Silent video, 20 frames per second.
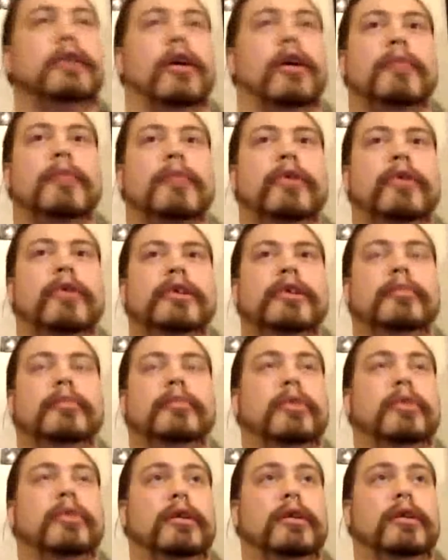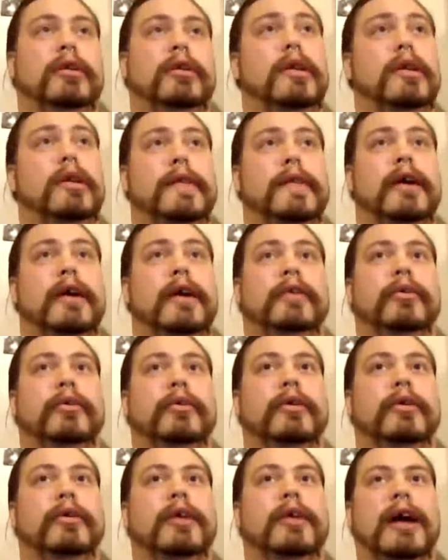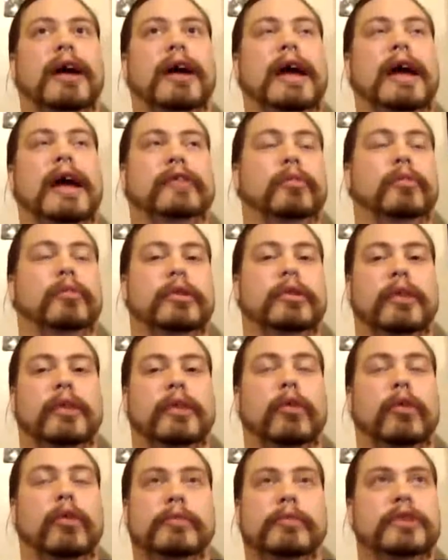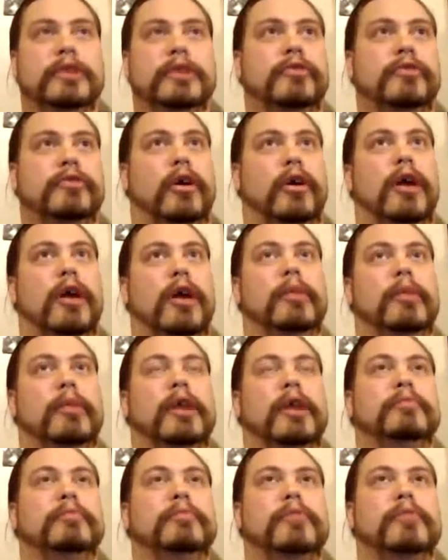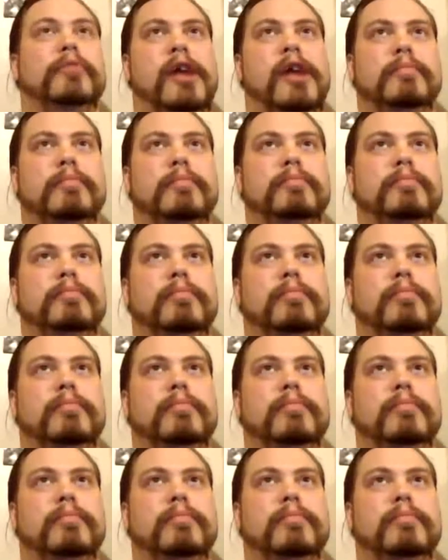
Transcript: No, I'm going to put a lot of thought into it. I asked them what they want me to draw. I'm going to find...